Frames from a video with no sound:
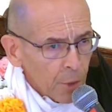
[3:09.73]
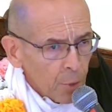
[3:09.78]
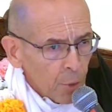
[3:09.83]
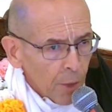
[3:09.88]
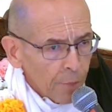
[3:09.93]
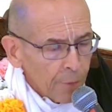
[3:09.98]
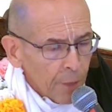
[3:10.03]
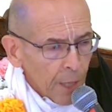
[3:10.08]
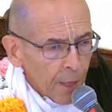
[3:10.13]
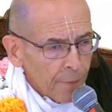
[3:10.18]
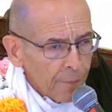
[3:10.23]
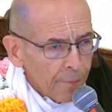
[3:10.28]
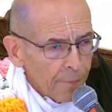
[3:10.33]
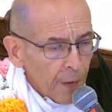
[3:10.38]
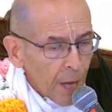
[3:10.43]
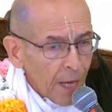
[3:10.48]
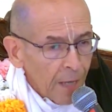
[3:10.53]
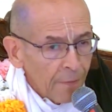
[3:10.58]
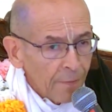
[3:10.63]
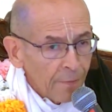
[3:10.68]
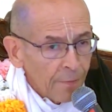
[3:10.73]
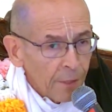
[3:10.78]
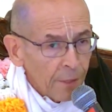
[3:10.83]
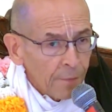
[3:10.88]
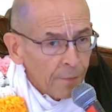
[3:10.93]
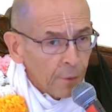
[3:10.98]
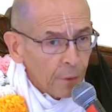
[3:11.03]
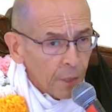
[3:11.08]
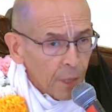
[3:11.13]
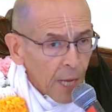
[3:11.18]
you have to have five
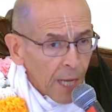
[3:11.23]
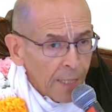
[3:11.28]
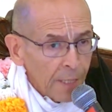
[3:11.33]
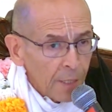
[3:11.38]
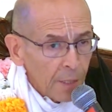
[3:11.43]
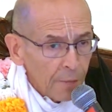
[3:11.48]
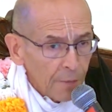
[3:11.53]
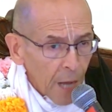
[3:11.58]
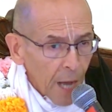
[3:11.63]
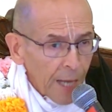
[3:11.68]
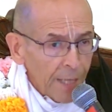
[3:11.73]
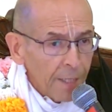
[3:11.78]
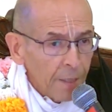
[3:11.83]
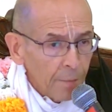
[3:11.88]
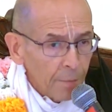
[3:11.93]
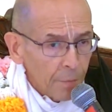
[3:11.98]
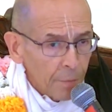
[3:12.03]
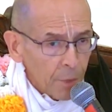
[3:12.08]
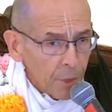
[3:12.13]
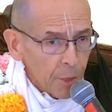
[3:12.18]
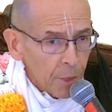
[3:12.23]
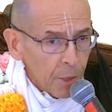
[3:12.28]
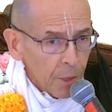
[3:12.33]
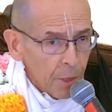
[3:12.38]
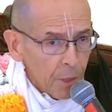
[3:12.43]
different kinds of items,